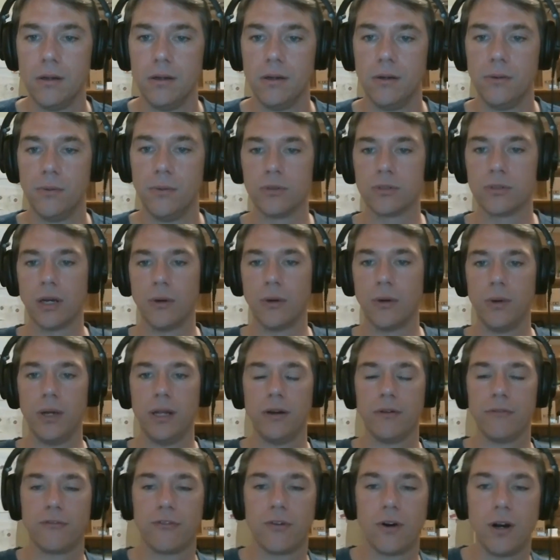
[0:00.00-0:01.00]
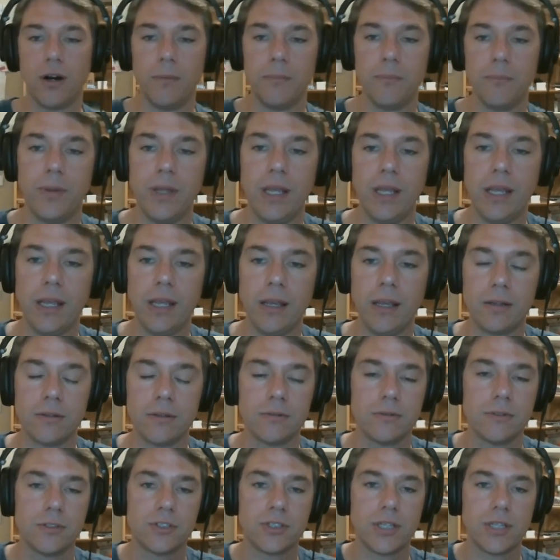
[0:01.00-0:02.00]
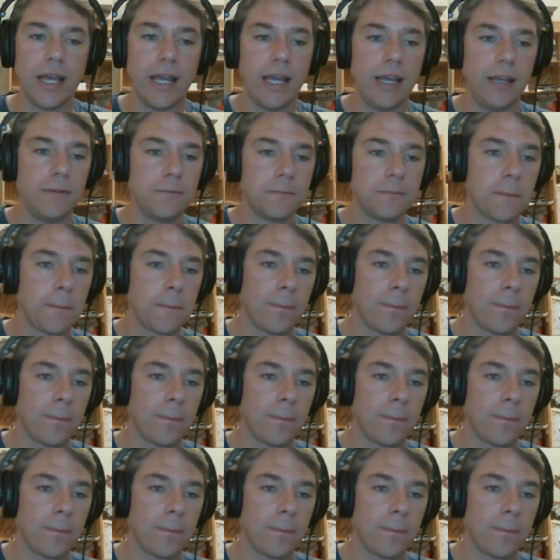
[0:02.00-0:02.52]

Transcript: was I went from being, say,